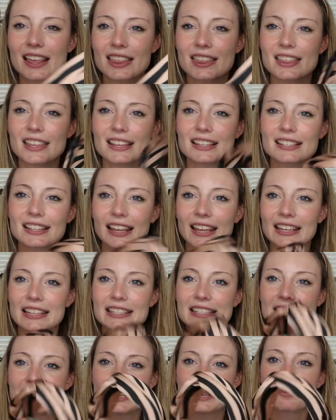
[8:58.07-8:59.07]
this like
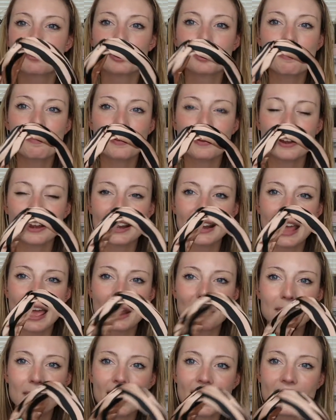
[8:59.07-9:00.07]
zebra print
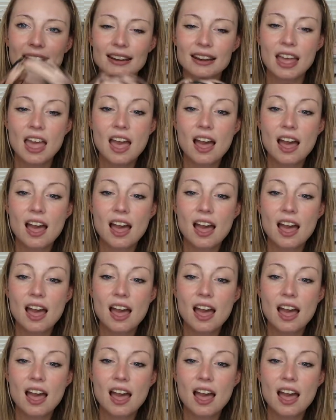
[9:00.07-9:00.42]
headband.